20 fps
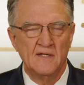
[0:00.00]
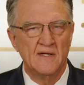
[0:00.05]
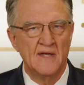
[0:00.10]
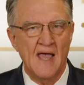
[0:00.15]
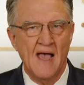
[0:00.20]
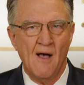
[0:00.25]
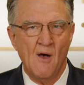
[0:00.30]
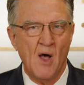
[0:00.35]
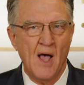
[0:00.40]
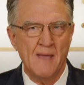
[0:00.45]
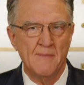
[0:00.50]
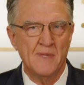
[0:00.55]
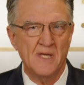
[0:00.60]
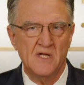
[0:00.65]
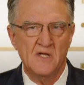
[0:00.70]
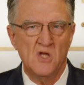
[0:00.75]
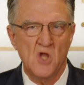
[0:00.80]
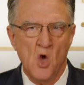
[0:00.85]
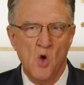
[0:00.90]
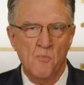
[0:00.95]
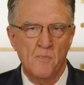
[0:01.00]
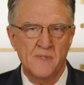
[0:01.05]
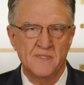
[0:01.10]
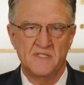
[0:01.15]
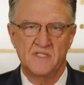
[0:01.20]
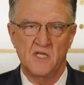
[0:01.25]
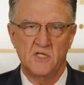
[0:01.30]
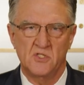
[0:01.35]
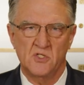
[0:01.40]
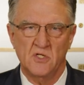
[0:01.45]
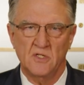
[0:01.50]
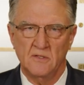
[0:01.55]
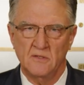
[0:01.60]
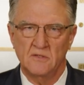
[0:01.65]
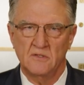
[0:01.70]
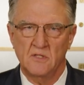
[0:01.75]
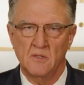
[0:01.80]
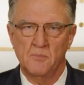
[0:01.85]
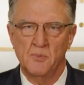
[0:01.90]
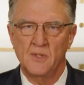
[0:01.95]
Now, I'm in no position
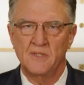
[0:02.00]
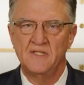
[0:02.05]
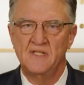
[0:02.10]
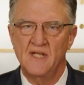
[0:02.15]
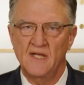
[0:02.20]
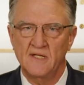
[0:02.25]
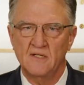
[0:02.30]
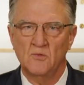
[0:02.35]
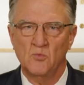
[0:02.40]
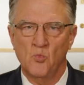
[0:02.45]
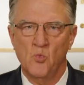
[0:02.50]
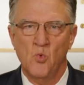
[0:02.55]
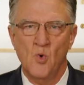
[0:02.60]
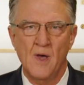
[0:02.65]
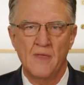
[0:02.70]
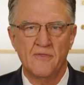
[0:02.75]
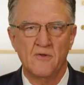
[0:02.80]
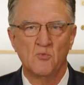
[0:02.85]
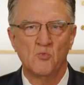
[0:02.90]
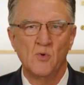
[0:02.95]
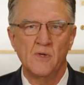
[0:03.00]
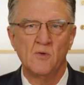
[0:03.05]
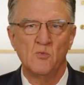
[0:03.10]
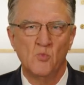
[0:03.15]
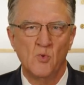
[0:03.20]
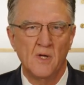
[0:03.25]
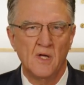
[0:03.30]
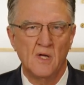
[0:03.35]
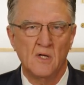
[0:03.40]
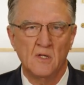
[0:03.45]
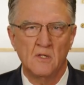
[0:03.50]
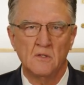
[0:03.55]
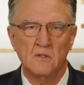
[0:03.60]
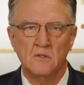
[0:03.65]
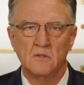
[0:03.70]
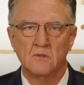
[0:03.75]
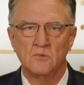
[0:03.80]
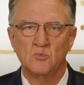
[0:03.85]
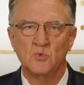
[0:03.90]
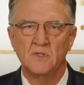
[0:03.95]
to predict whether we will
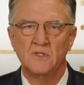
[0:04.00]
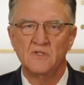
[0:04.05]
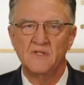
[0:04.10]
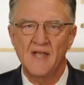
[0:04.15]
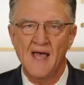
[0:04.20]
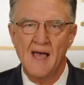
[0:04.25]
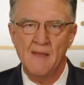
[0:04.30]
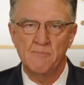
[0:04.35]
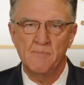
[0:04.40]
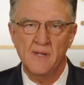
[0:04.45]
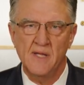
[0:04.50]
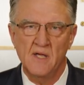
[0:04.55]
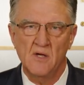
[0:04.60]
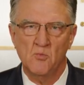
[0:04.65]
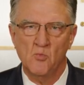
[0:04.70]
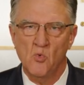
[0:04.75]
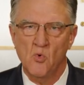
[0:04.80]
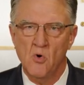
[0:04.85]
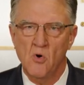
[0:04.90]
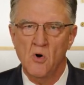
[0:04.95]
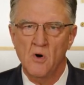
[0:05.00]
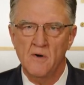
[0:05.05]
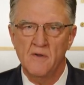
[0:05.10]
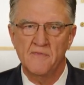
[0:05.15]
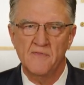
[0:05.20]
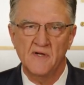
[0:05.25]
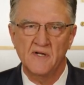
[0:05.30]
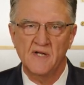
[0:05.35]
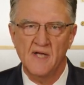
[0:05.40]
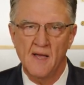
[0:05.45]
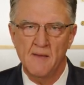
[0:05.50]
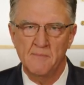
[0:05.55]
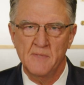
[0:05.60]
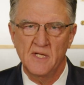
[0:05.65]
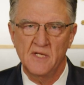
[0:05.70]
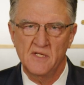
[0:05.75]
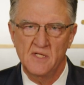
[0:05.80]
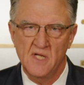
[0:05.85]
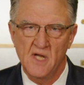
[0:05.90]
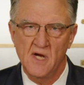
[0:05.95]
or will not be at war in the
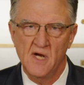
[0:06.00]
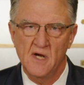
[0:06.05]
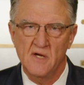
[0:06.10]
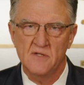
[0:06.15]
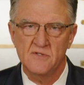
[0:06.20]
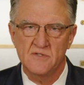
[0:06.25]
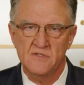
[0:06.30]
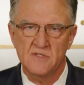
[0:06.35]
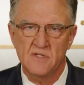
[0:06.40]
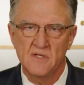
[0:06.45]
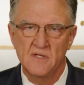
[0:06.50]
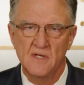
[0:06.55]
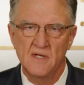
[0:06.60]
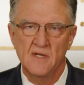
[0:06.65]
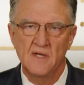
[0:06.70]
coming years,